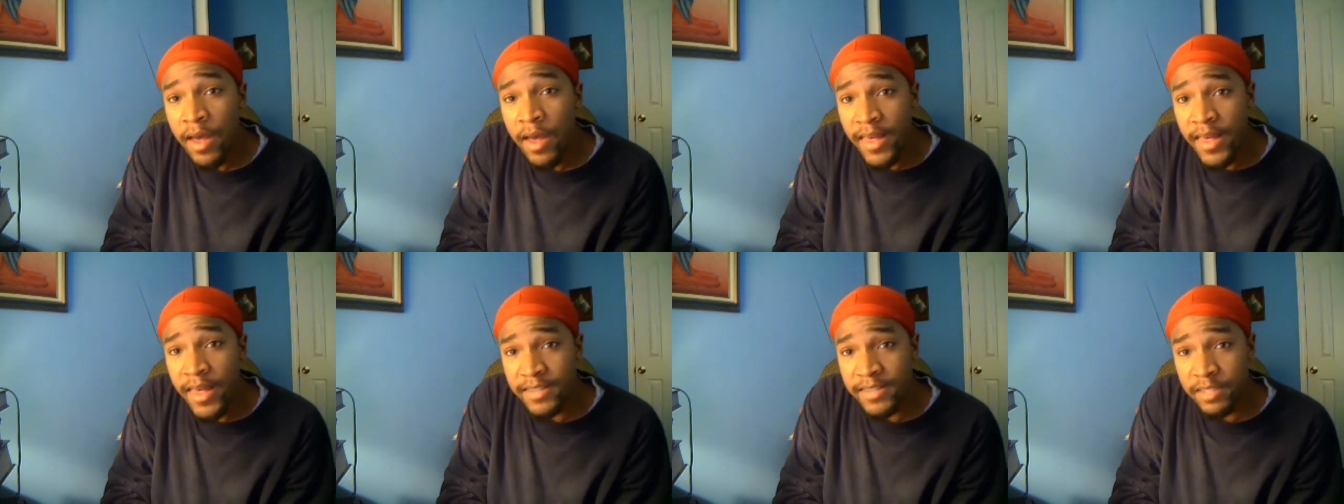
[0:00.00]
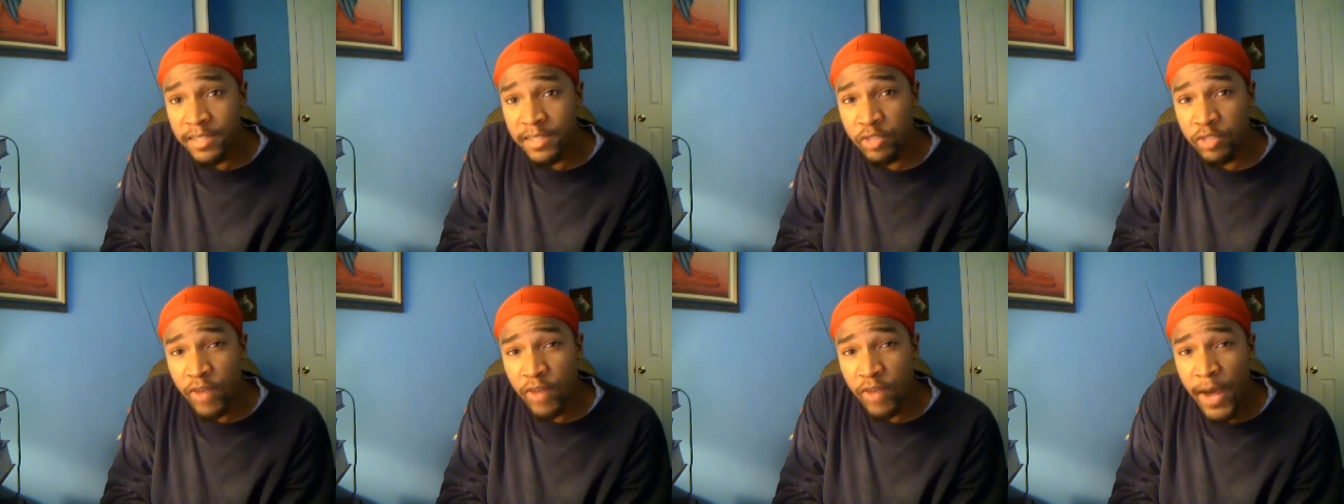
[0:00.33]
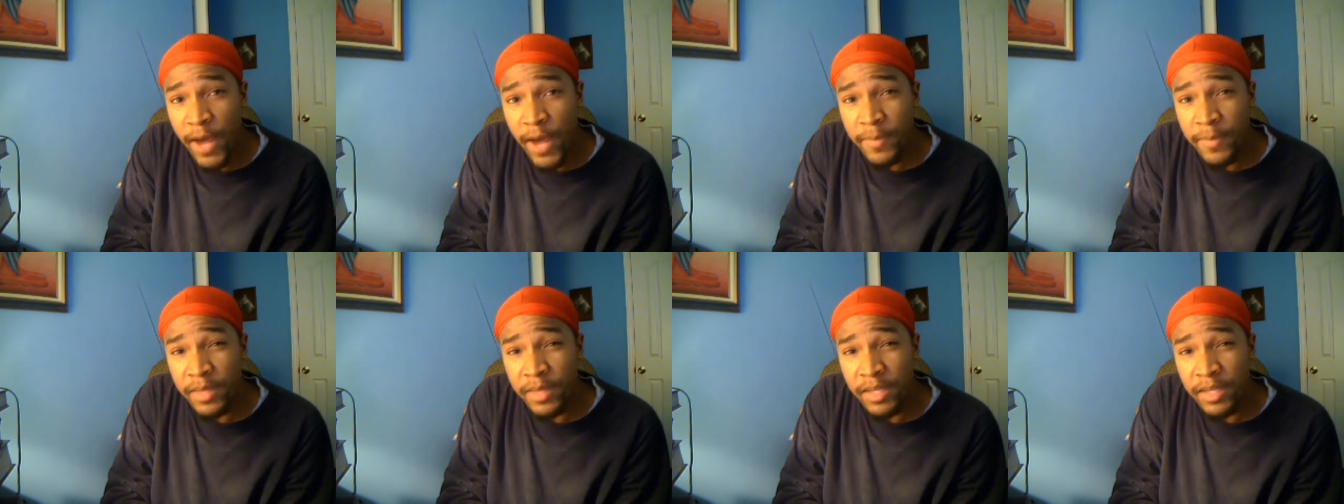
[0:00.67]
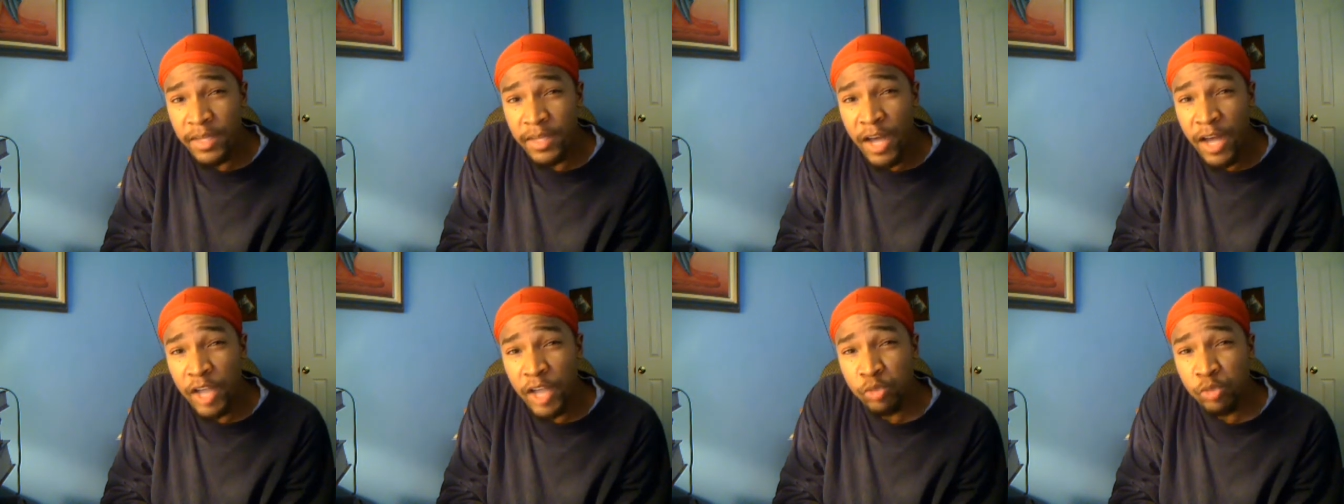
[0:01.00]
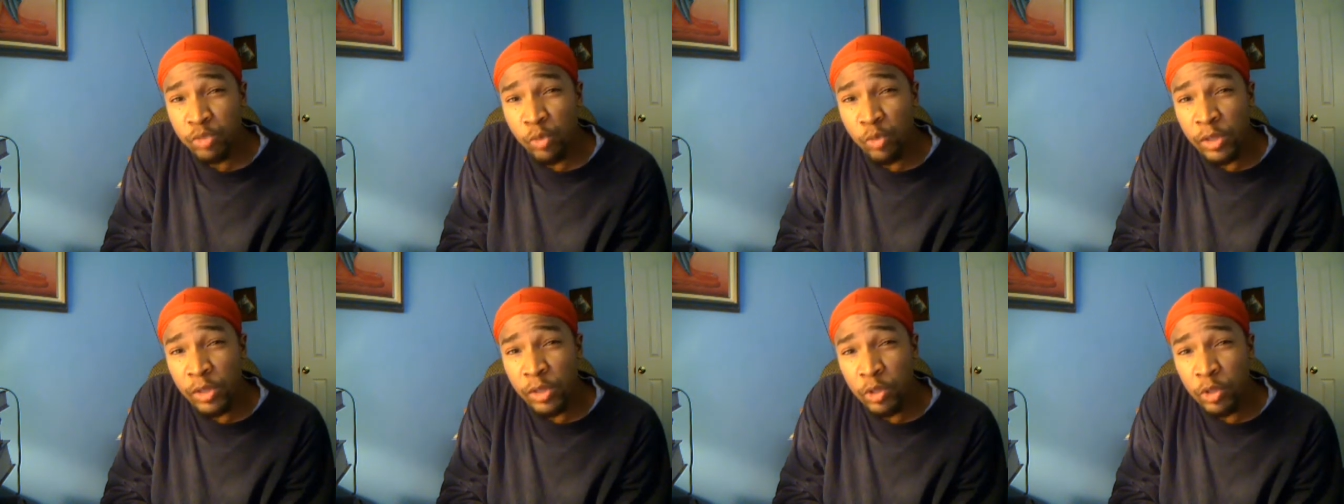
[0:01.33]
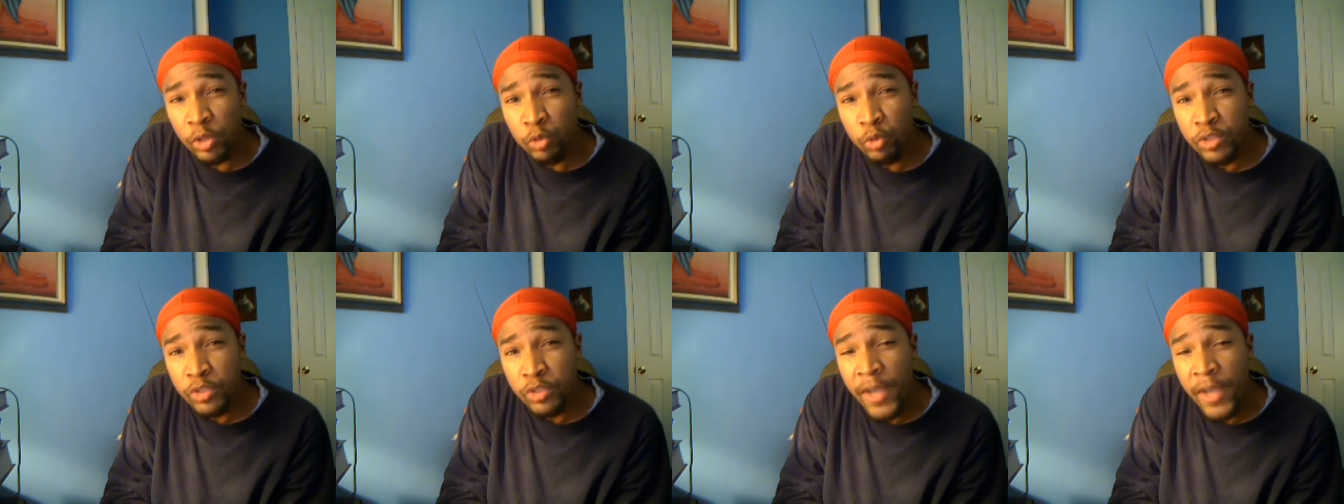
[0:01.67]
as described in the Gospel of
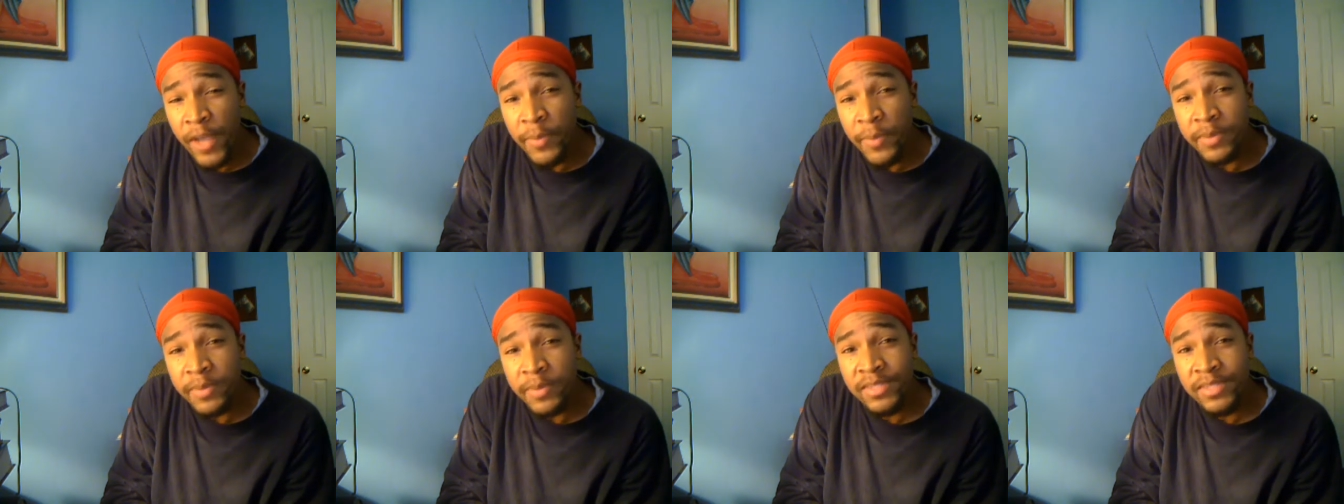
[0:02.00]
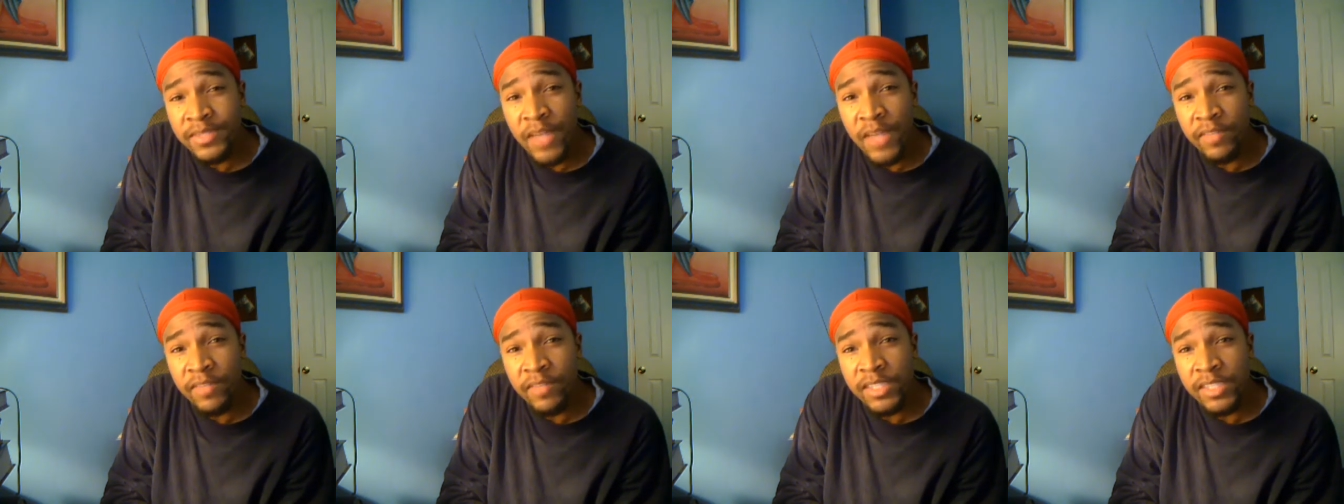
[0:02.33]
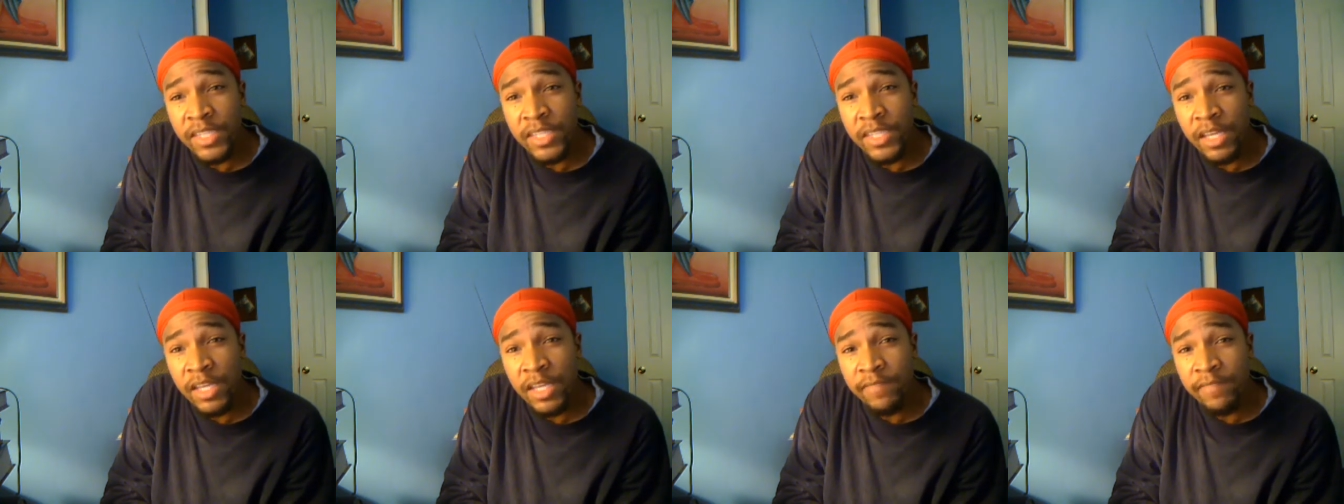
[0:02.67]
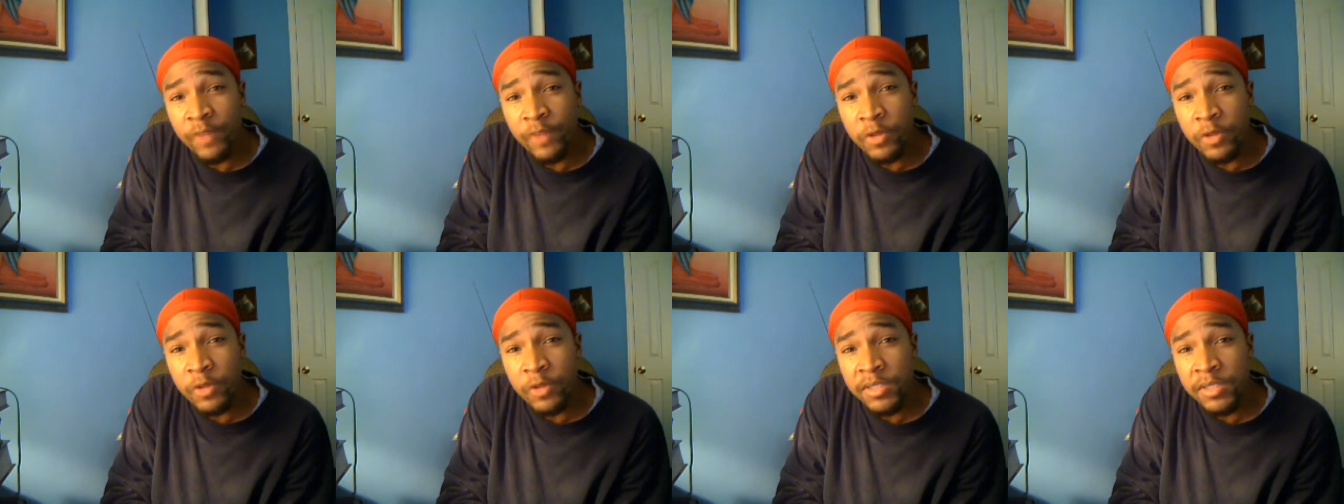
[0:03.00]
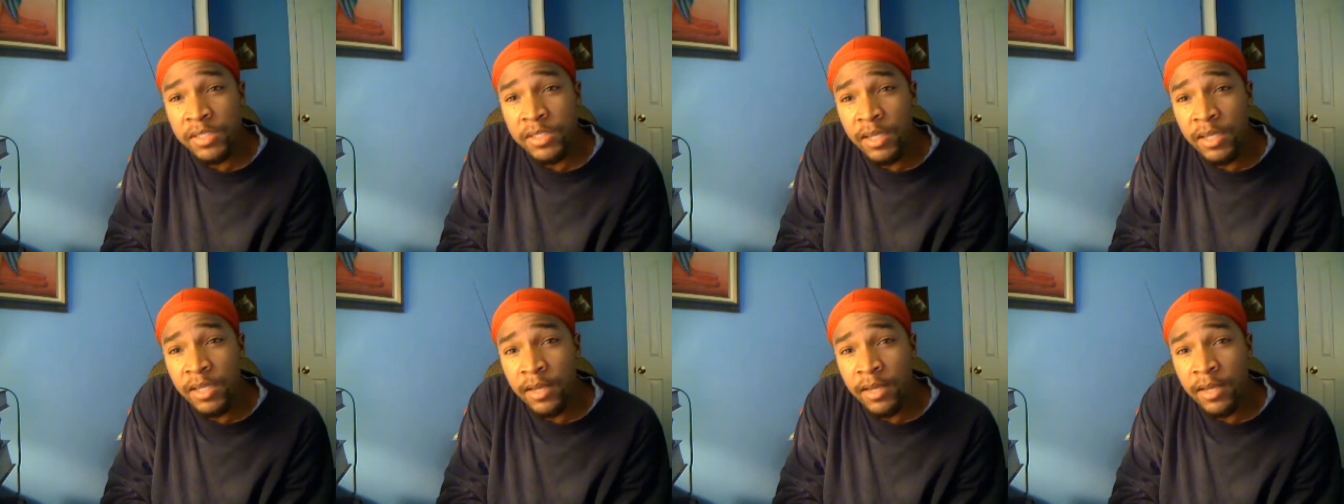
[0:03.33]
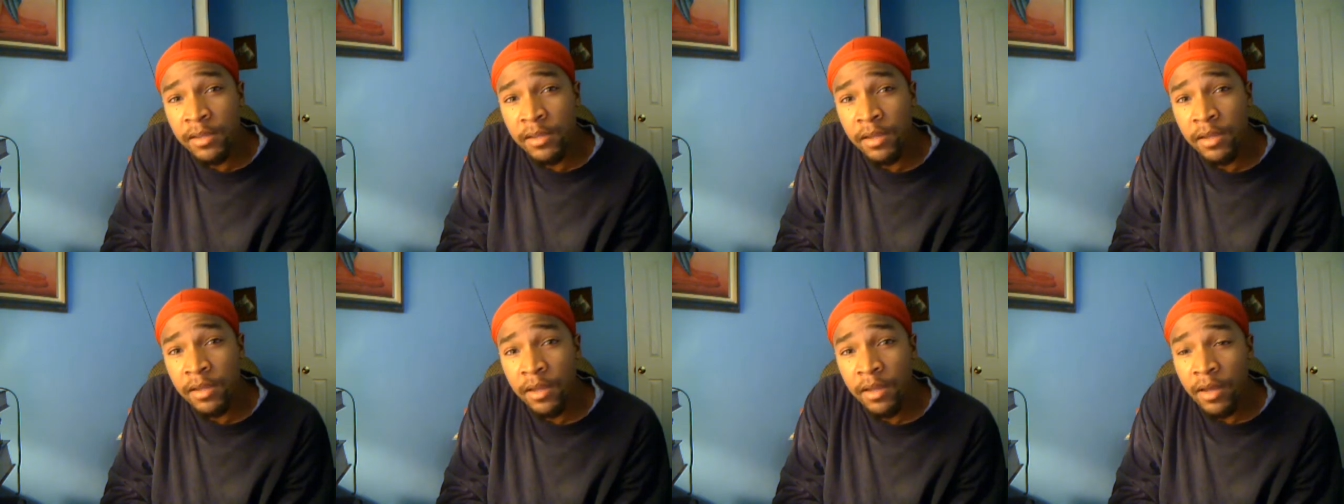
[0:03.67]
Luke chapter 17, verse
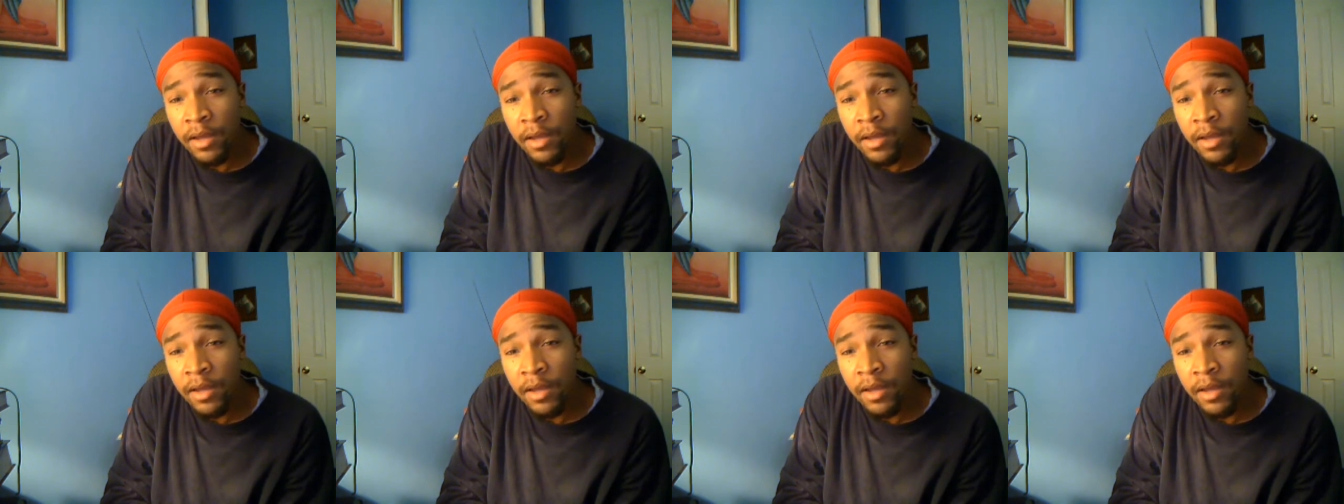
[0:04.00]
10.